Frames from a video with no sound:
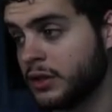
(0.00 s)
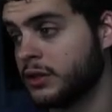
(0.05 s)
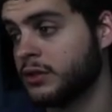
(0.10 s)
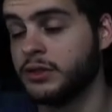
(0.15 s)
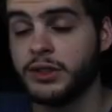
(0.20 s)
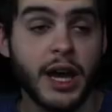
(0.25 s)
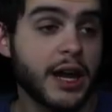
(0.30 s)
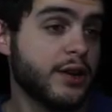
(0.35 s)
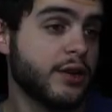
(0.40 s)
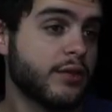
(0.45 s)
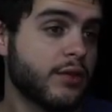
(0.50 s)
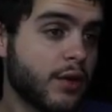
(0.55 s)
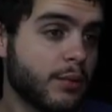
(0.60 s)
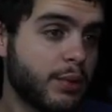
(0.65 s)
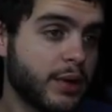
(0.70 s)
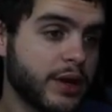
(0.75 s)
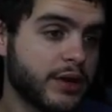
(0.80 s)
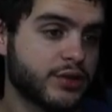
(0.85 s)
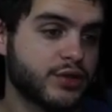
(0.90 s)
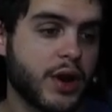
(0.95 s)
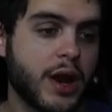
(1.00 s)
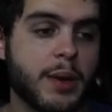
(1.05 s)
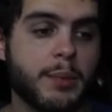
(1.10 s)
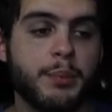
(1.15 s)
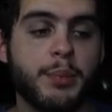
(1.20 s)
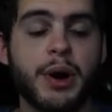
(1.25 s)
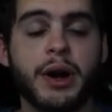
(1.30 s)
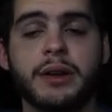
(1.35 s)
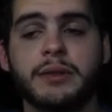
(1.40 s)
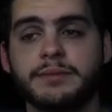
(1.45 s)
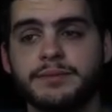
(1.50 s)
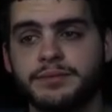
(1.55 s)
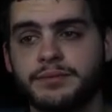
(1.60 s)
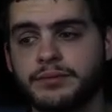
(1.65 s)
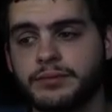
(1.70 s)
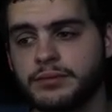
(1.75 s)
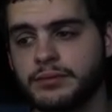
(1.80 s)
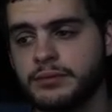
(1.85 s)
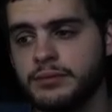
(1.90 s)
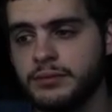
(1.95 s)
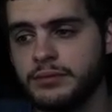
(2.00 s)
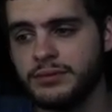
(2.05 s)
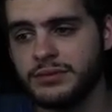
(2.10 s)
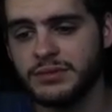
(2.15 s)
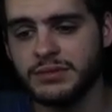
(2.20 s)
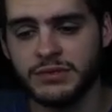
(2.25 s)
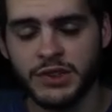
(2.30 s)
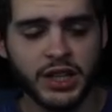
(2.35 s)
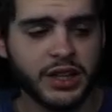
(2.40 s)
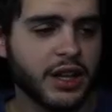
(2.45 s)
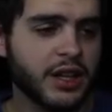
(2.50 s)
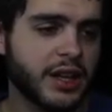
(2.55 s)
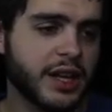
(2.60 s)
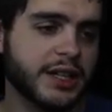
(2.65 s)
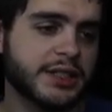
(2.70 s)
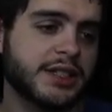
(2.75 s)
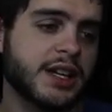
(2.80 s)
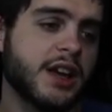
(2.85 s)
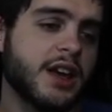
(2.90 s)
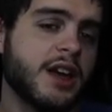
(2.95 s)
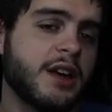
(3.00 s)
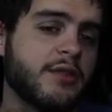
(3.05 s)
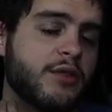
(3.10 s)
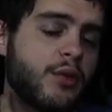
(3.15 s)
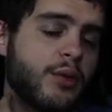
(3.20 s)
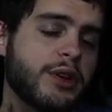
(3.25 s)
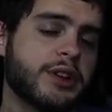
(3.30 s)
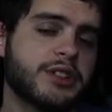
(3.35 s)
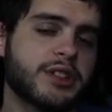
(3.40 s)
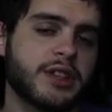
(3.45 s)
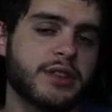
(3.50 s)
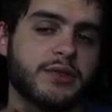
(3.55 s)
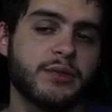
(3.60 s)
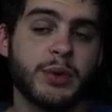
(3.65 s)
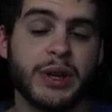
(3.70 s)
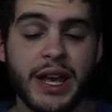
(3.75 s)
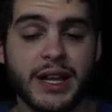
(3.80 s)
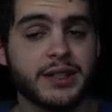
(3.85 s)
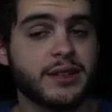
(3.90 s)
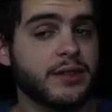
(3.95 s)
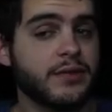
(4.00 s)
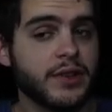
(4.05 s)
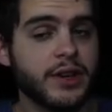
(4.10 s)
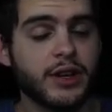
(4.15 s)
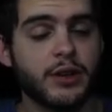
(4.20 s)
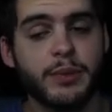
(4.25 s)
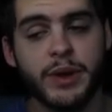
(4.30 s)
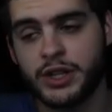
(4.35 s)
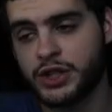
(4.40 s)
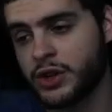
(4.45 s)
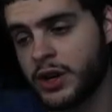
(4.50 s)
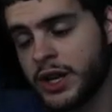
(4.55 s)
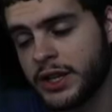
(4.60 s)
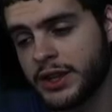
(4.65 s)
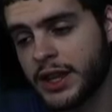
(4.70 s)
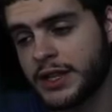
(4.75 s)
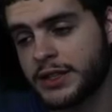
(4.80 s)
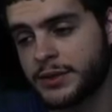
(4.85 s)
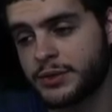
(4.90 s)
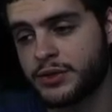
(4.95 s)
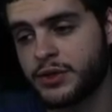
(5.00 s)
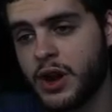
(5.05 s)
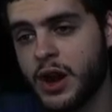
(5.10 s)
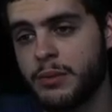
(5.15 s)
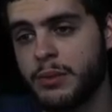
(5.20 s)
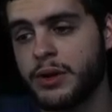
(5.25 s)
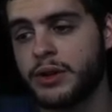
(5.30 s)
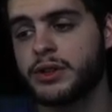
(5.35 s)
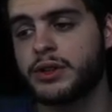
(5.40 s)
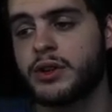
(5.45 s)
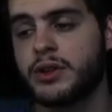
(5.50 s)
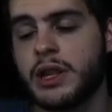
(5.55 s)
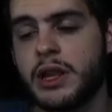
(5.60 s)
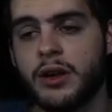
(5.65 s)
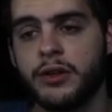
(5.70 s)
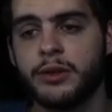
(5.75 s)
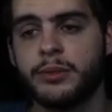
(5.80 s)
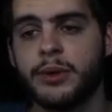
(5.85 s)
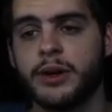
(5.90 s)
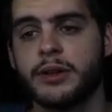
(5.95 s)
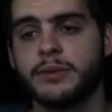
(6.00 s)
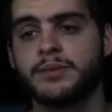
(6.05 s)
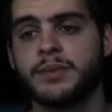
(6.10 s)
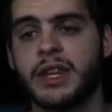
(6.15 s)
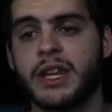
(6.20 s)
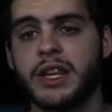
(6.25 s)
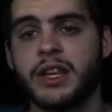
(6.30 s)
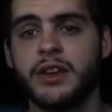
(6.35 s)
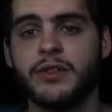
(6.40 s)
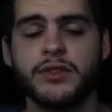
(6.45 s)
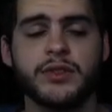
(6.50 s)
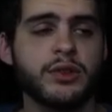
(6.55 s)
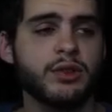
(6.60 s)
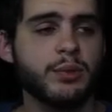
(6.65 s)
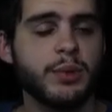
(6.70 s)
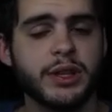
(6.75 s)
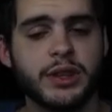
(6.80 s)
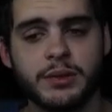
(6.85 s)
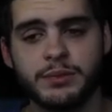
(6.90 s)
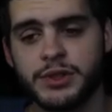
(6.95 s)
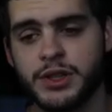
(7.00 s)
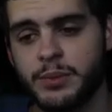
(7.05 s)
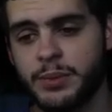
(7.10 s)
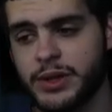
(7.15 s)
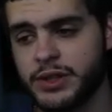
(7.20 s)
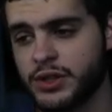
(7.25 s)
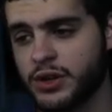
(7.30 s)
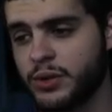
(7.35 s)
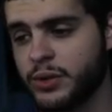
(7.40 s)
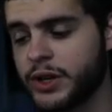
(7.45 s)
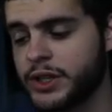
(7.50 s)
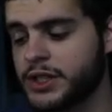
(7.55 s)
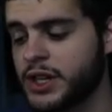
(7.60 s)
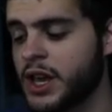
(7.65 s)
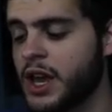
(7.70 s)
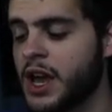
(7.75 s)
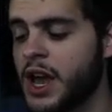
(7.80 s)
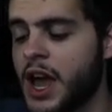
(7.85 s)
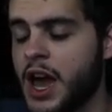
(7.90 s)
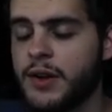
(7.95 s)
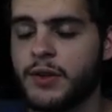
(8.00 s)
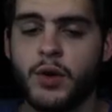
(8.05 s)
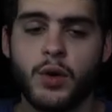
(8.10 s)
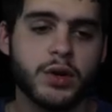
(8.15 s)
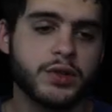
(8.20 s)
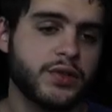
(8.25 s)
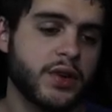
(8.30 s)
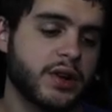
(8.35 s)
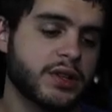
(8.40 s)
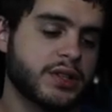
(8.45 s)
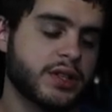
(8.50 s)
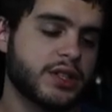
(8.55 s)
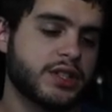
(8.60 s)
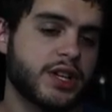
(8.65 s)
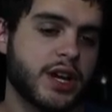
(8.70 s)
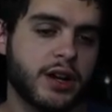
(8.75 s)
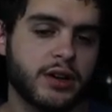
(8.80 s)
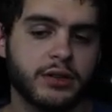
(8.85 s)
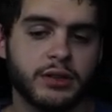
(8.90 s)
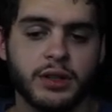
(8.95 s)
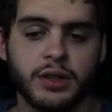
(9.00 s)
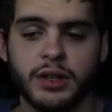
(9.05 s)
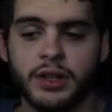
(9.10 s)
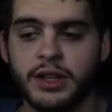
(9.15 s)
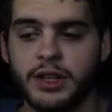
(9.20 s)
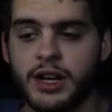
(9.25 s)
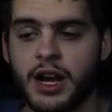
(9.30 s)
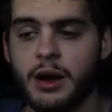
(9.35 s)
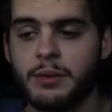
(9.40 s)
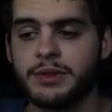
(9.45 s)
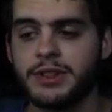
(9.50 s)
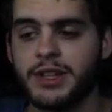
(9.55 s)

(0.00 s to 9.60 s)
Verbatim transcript: 90 overall players, right? But nonetheless, before we, into the, we get into the video, make sure to hit that subscribe button, turn that notification bell, give this video a big thumbs up as always, and of course, you're into the channel. Comment